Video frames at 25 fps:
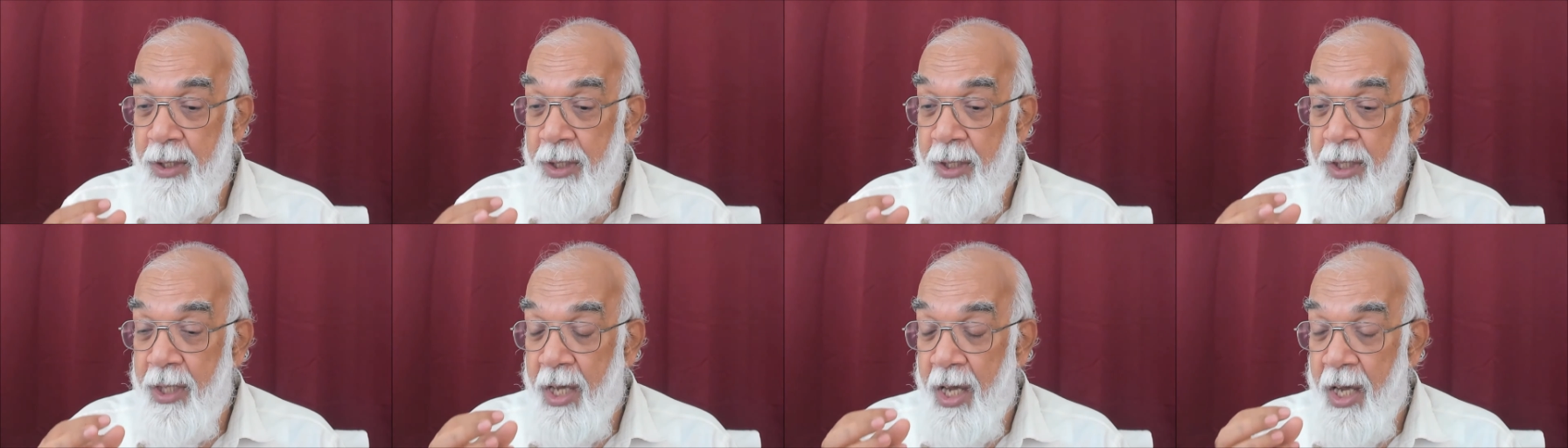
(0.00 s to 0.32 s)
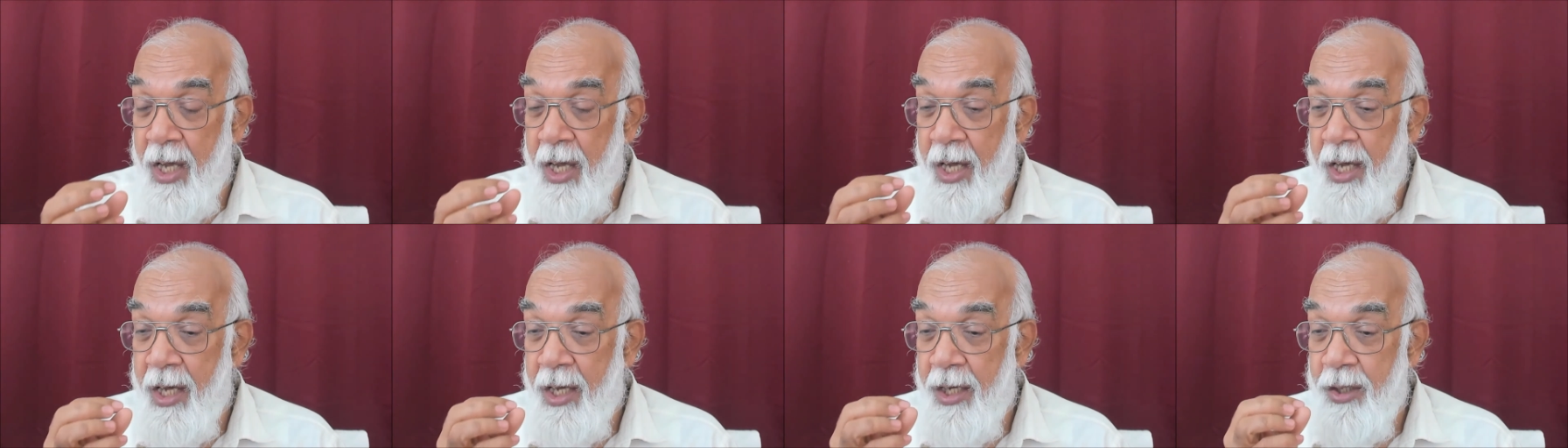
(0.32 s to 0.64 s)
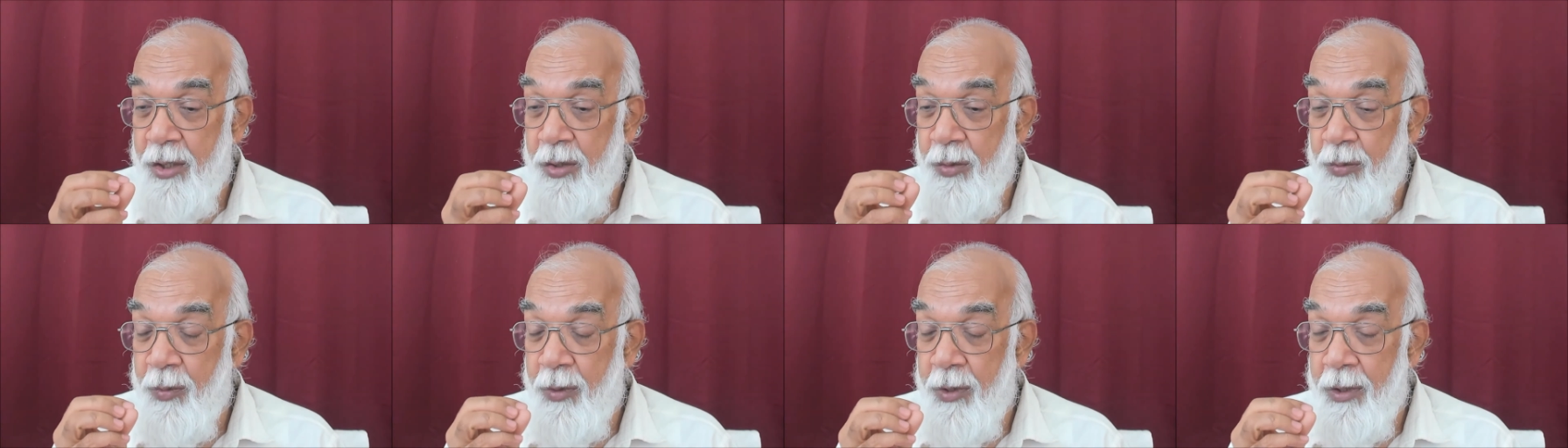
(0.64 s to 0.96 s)

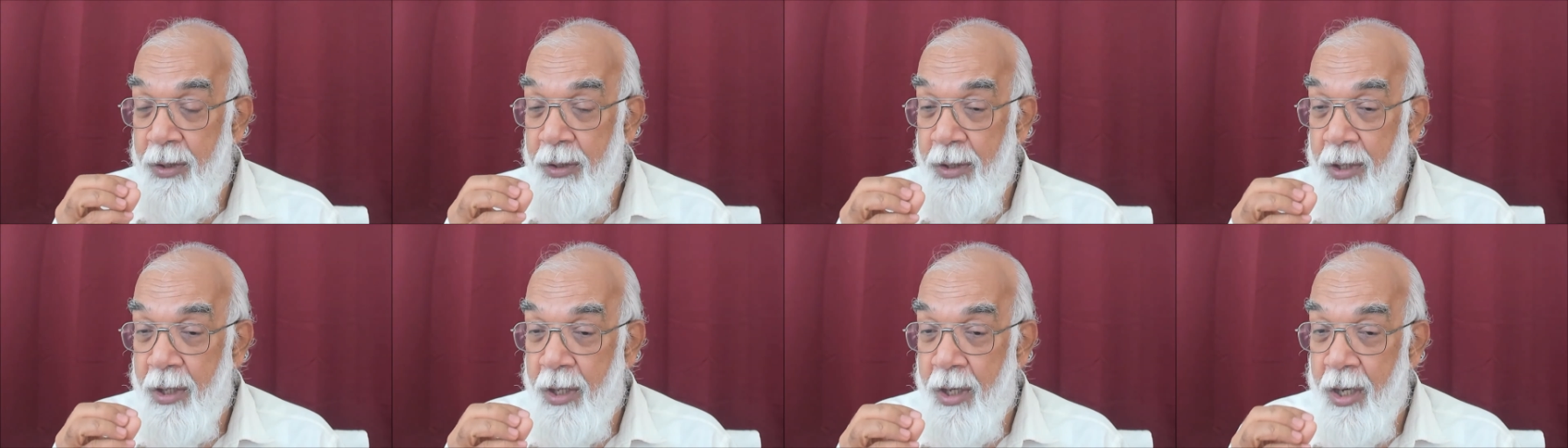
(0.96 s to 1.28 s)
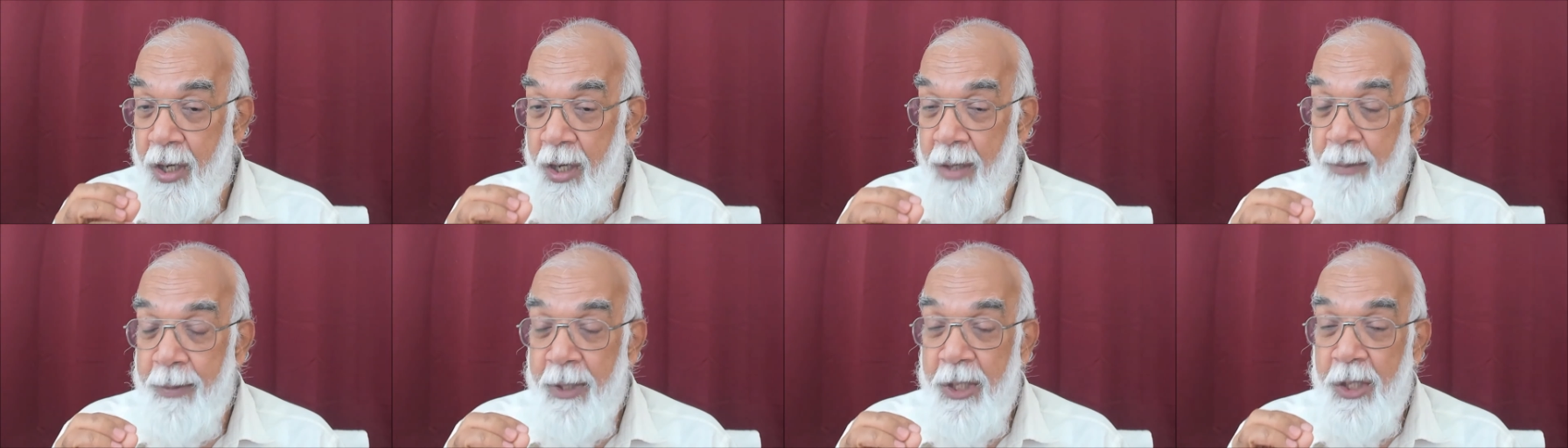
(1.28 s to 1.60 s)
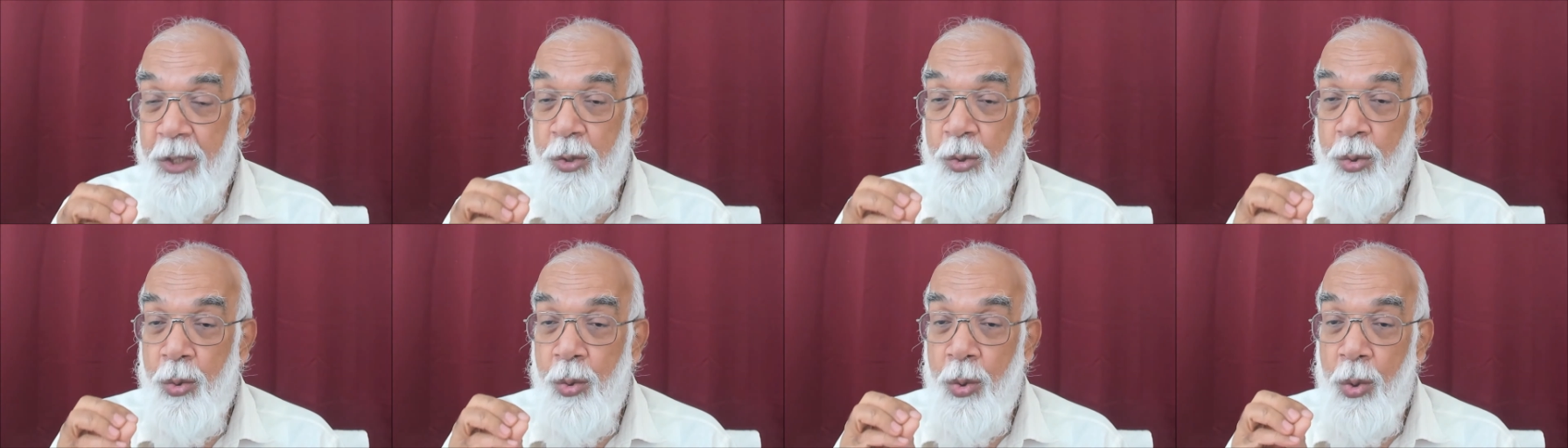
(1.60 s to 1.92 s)
that will come
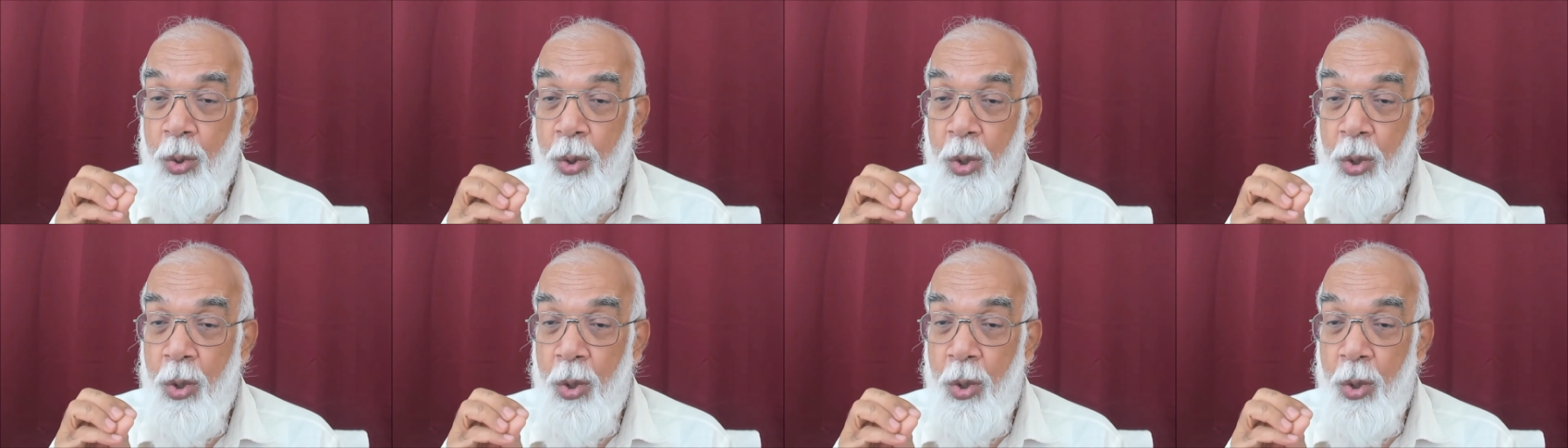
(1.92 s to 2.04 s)
into